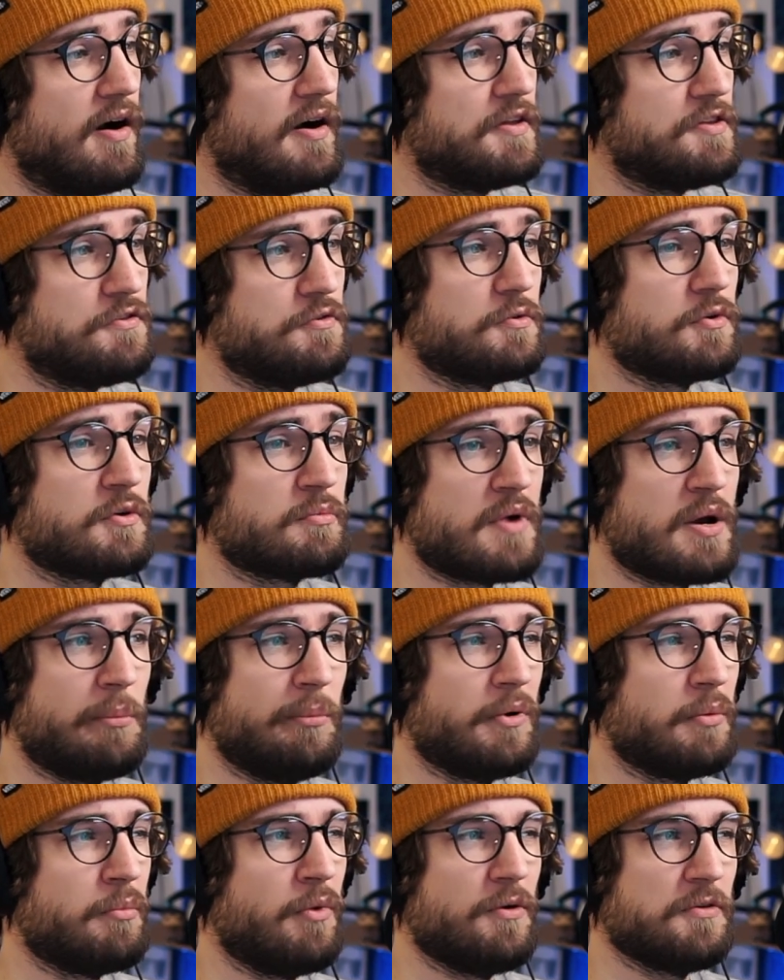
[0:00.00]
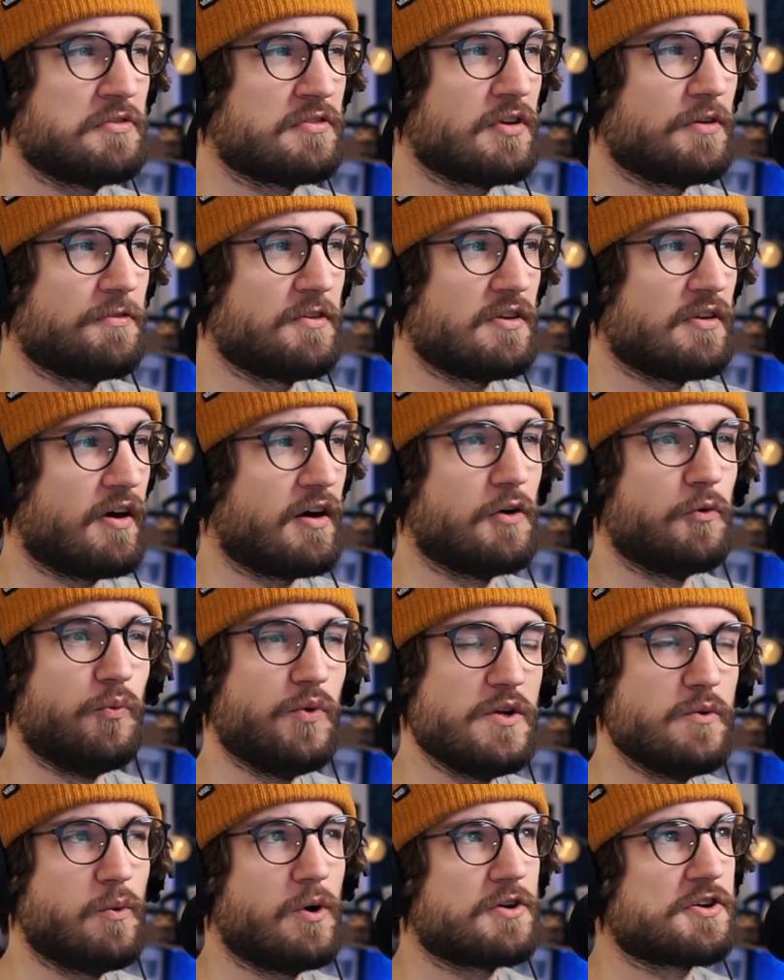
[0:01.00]
I do remember most of it, I
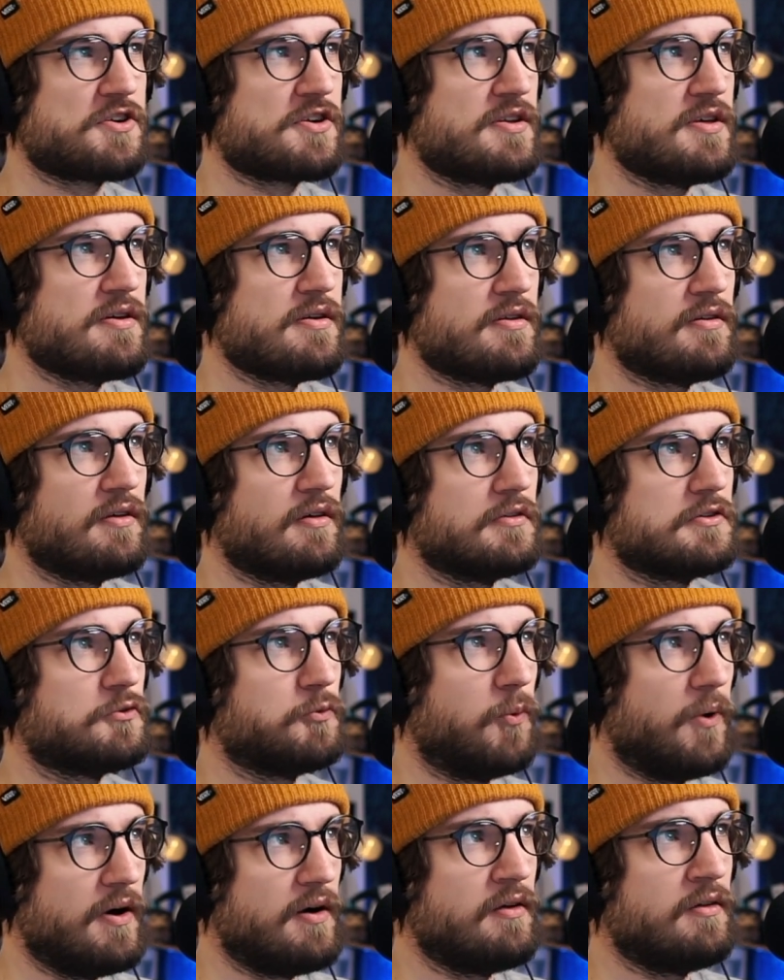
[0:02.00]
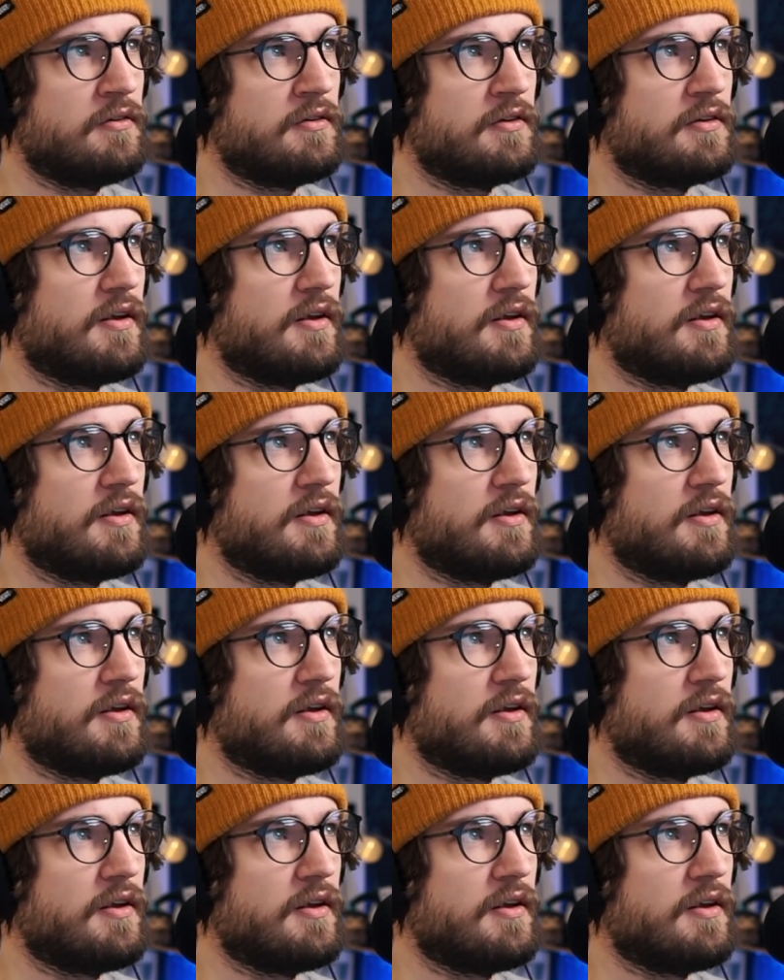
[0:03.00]
rewatched it as well,